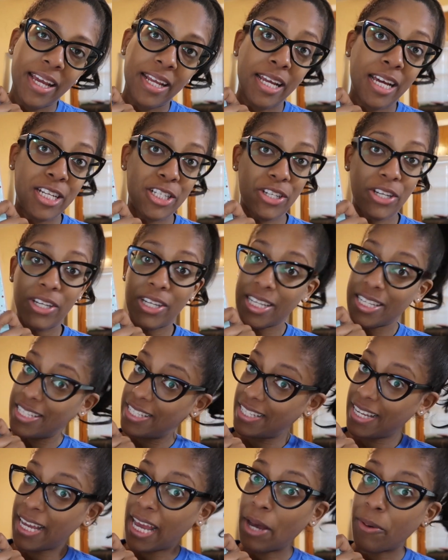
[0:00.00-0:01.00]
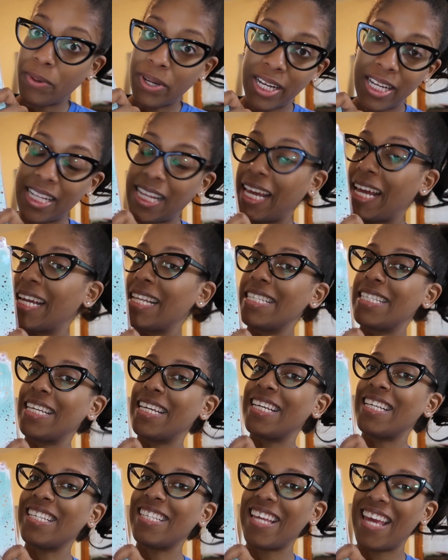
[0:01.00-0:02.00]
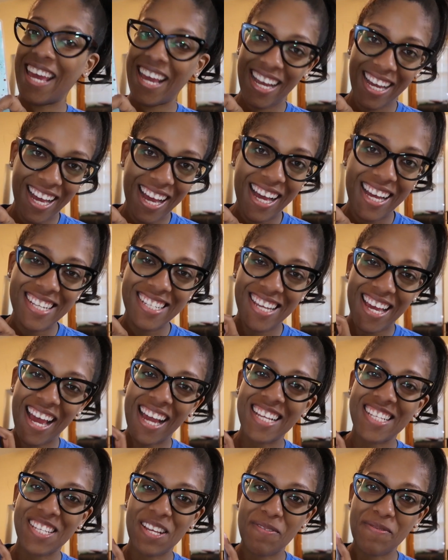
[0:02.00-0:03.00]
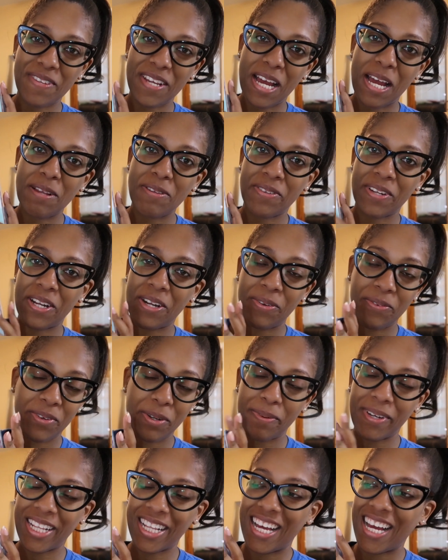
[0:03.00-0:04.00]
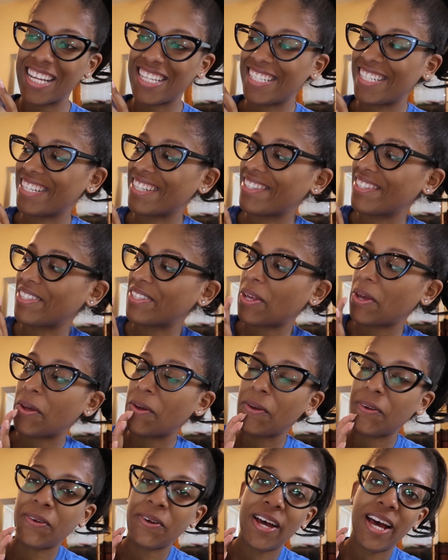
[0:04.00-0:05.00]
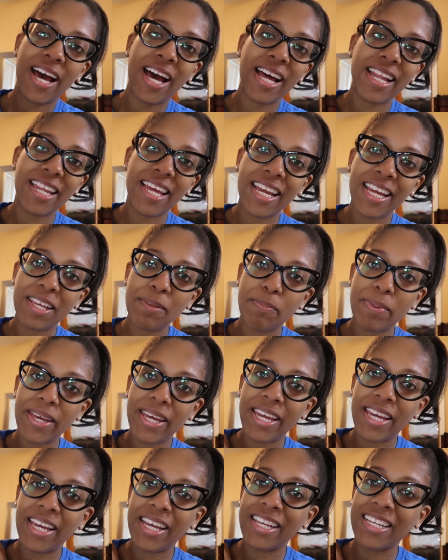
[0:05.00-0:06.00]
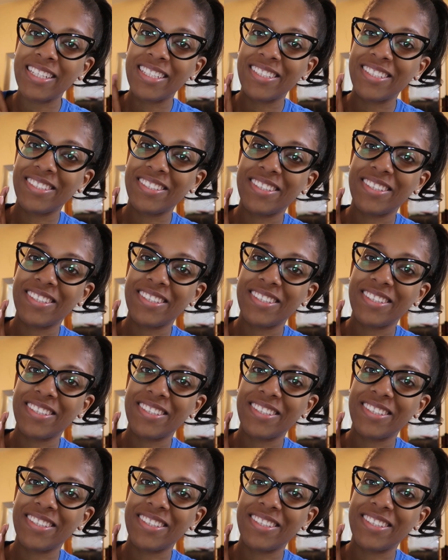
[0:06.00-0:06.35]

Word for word: And as y'all can see, I wear glasses and contacts sometimes when I don't wear my glasses. So I like big,